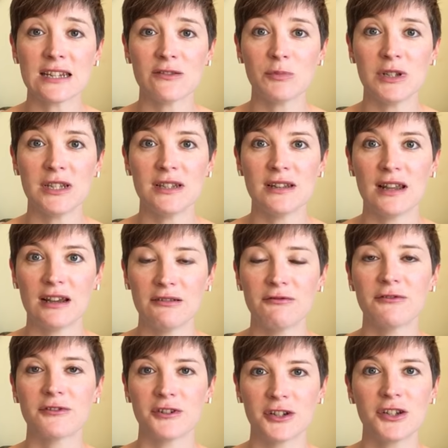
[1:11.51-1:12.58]
have been knitting
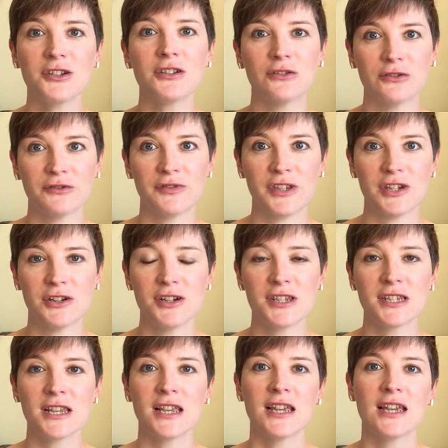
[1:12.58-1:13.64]
for a good lot of
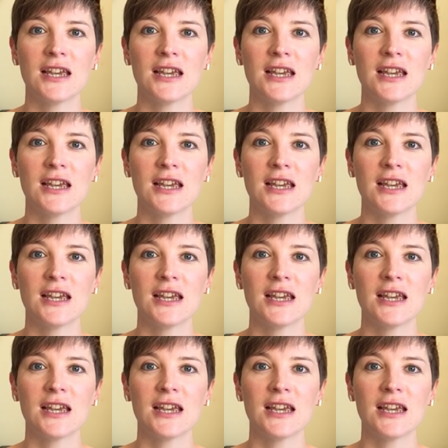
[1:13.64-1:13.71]
years